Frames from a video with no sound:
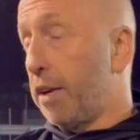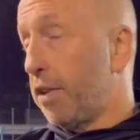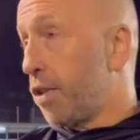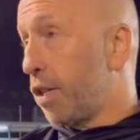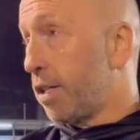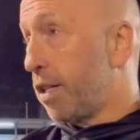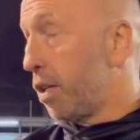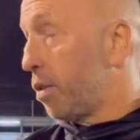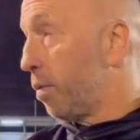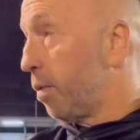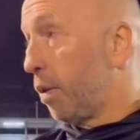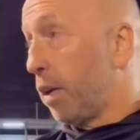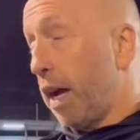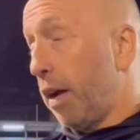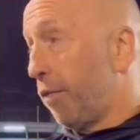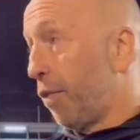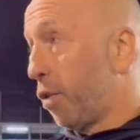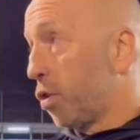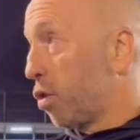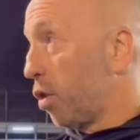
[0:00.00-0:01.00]
I just said to him, you
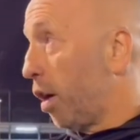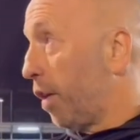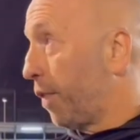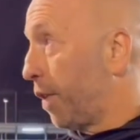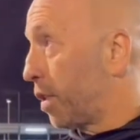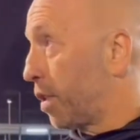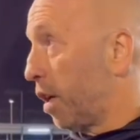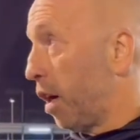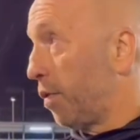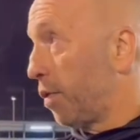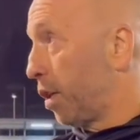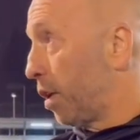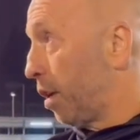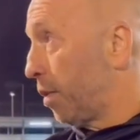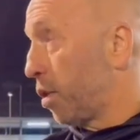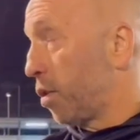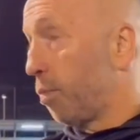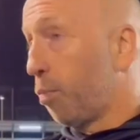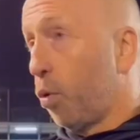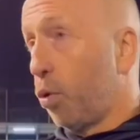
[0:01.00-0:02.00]
can't feel sorry for yourselves, you know,
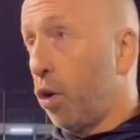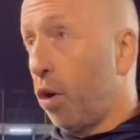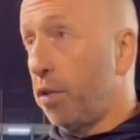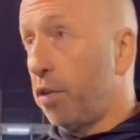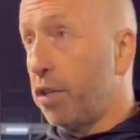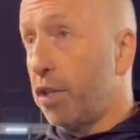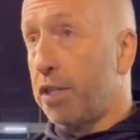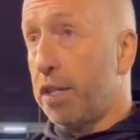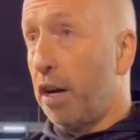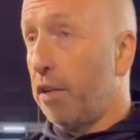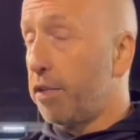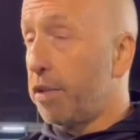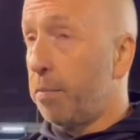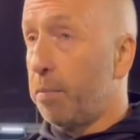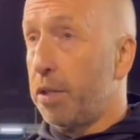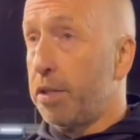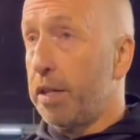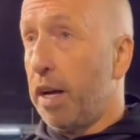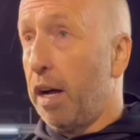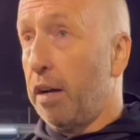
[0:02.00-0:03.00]
because you brought it on yourself. Simple
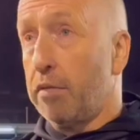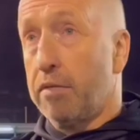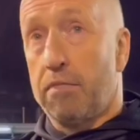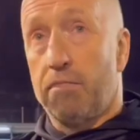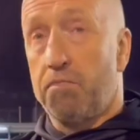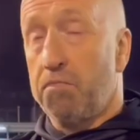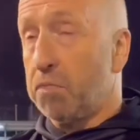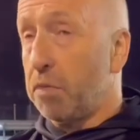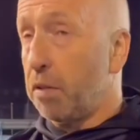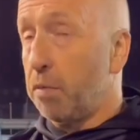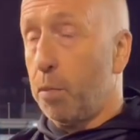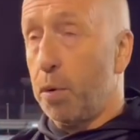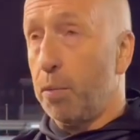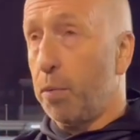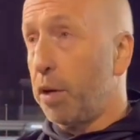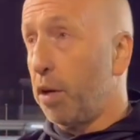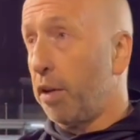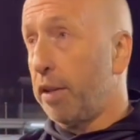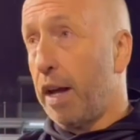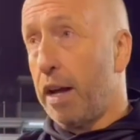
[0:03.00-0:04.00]
as that. We're
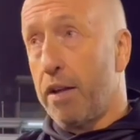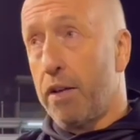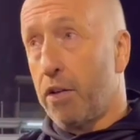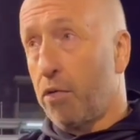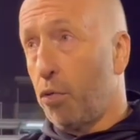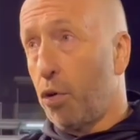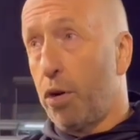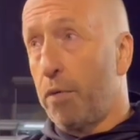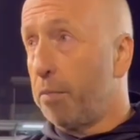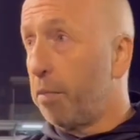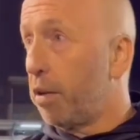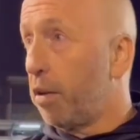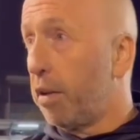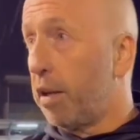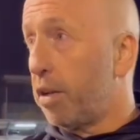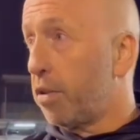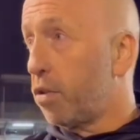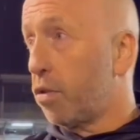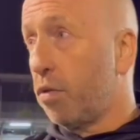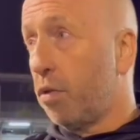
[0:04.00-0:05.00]
not that group. We're not
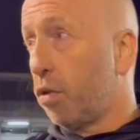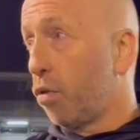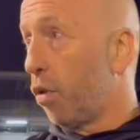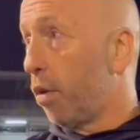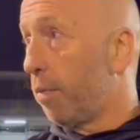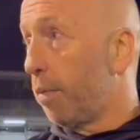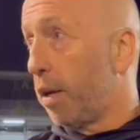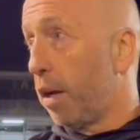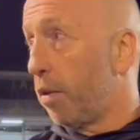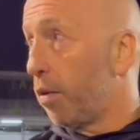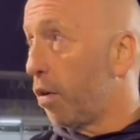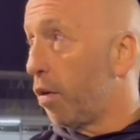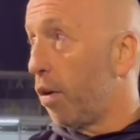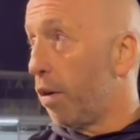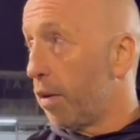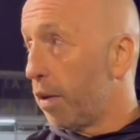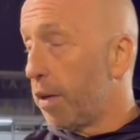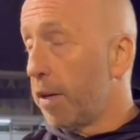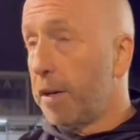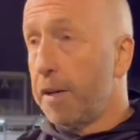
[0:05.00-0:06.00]
that sort of group. You know, you've got to
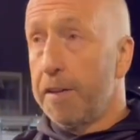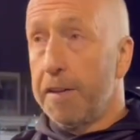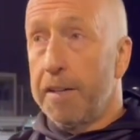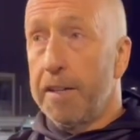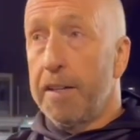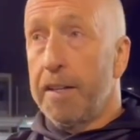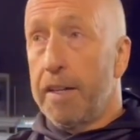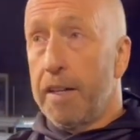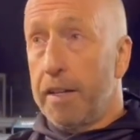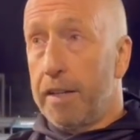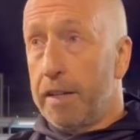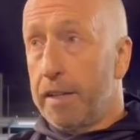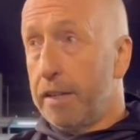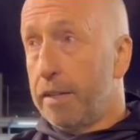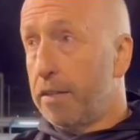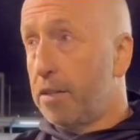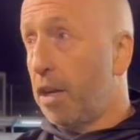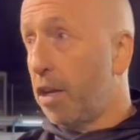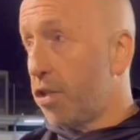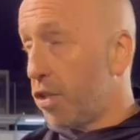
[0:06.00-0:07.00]

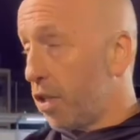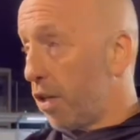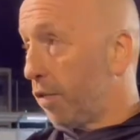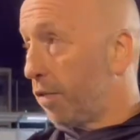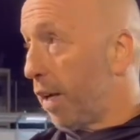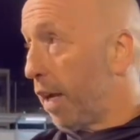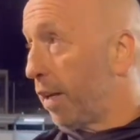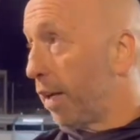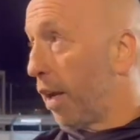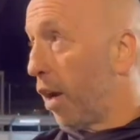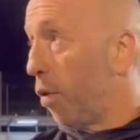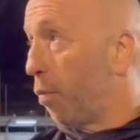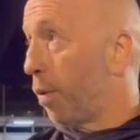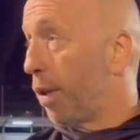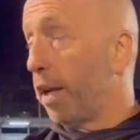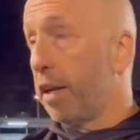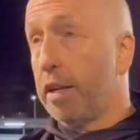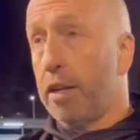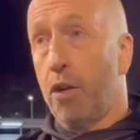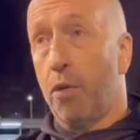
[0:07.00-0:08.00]
dust yourself down and get on with
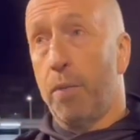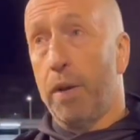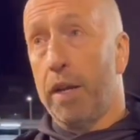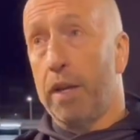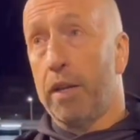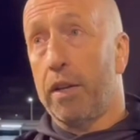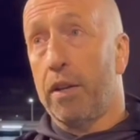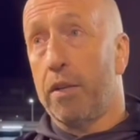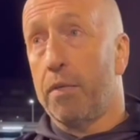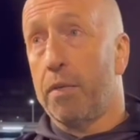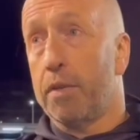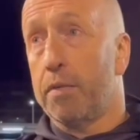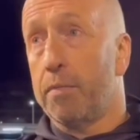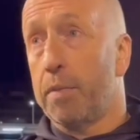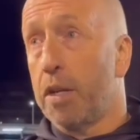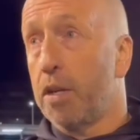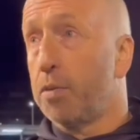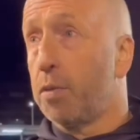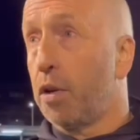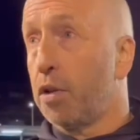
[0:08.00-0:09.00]
it a little bit, you know,
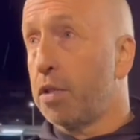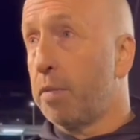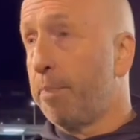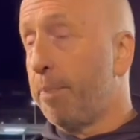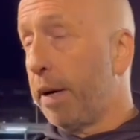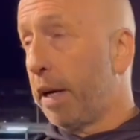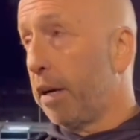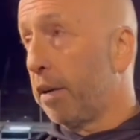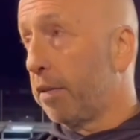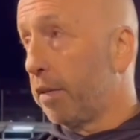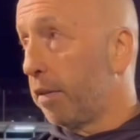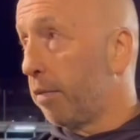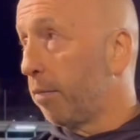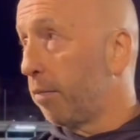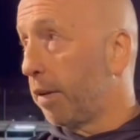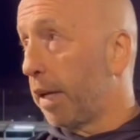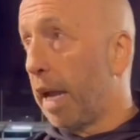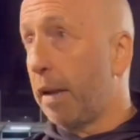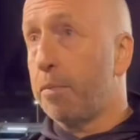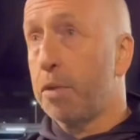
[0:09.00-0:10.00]
because we've got some bigger
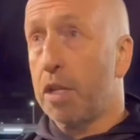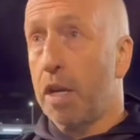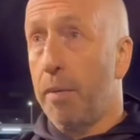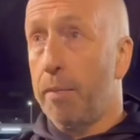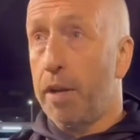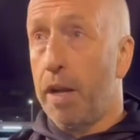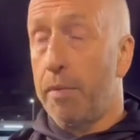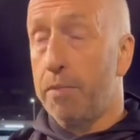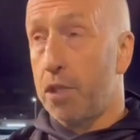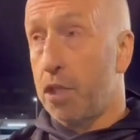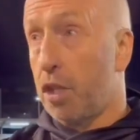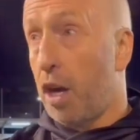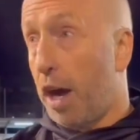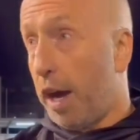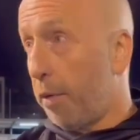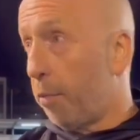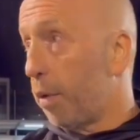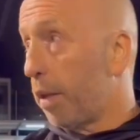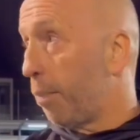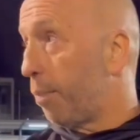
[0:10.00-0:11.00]
games coming up,
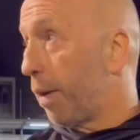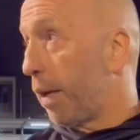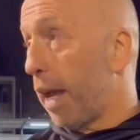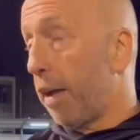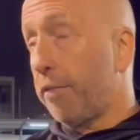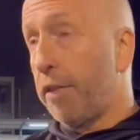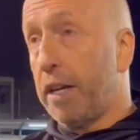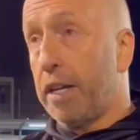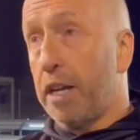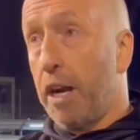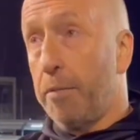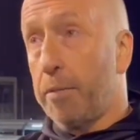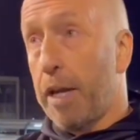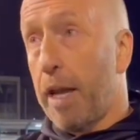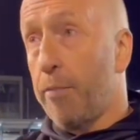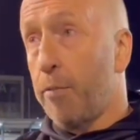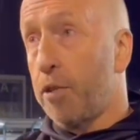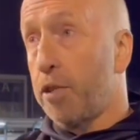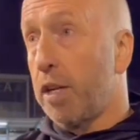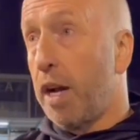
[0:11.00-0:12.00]
starting with a big FA Cup
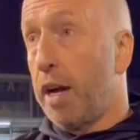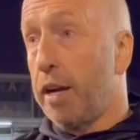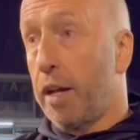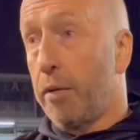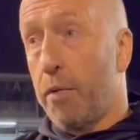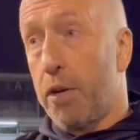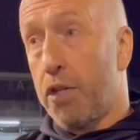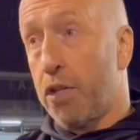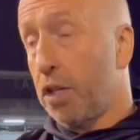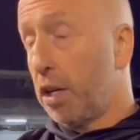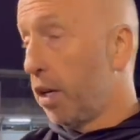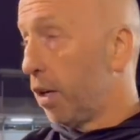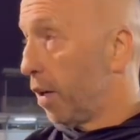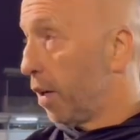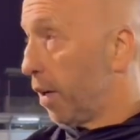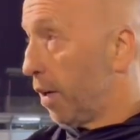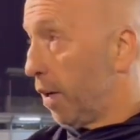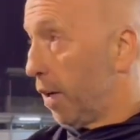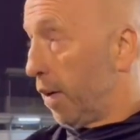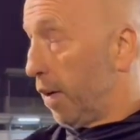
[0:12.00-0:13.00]
game on Saturday, which,
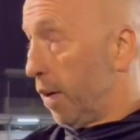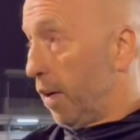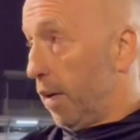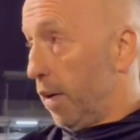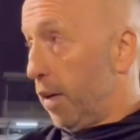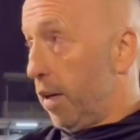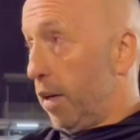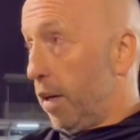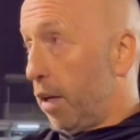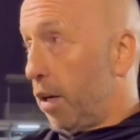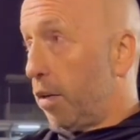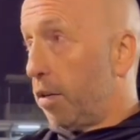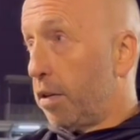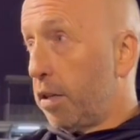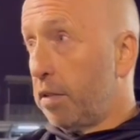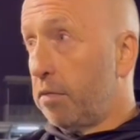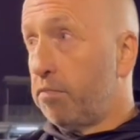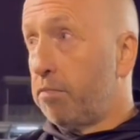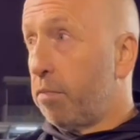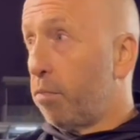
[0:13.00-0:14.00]
you know,
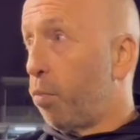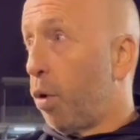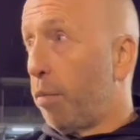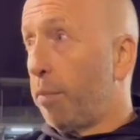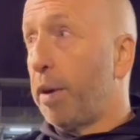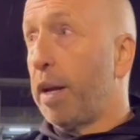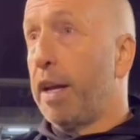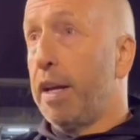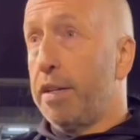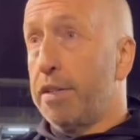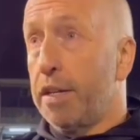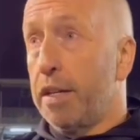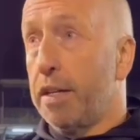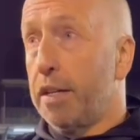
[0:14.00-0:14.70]
won't be easy.